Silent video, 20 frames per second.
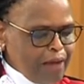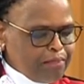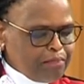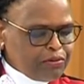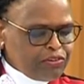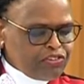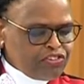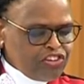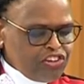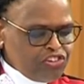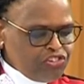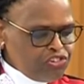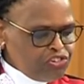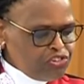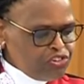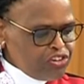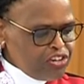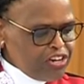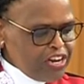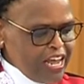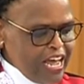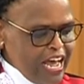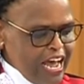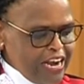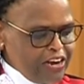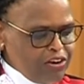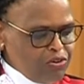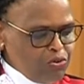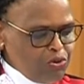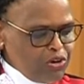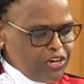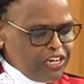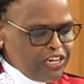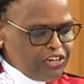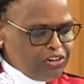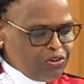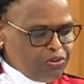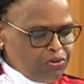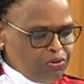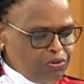a position unknown
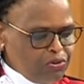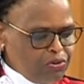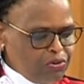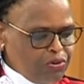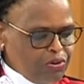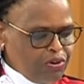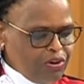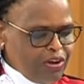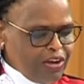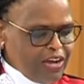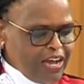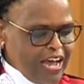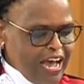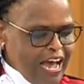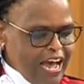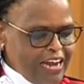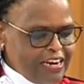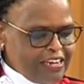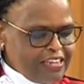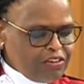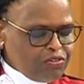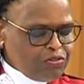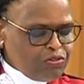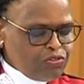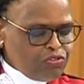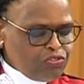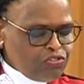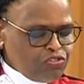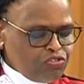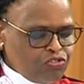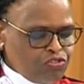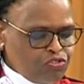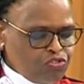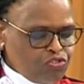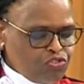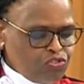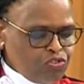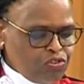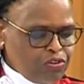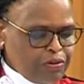in law and the
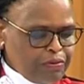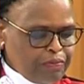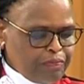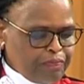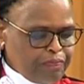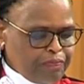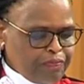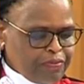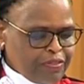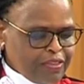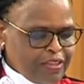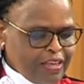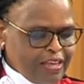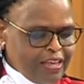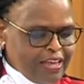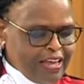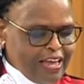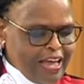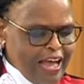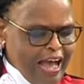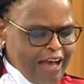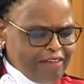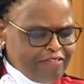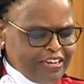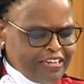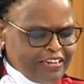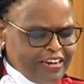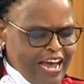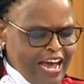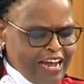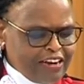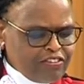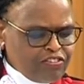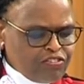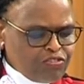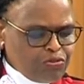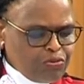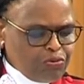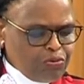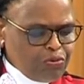Constitution. Having done
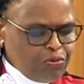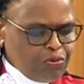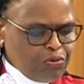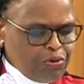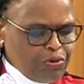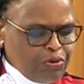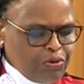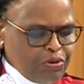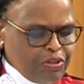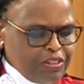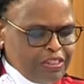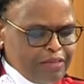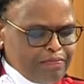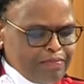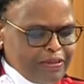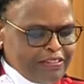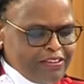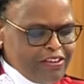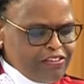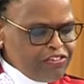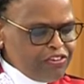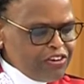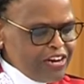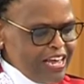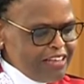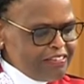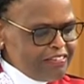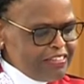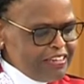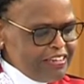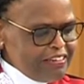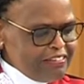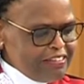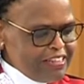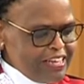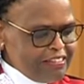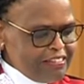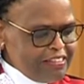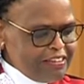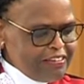so, the petitioner
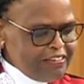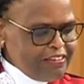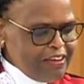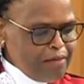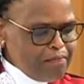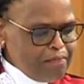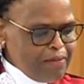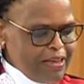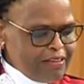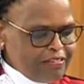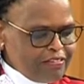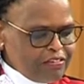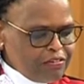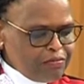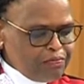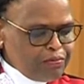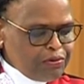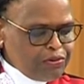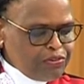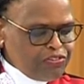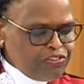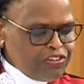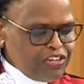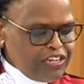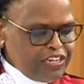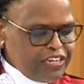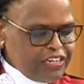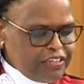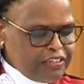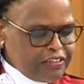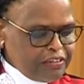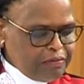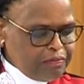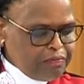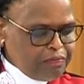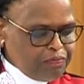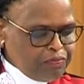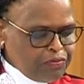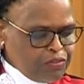states that the chairperson proceeded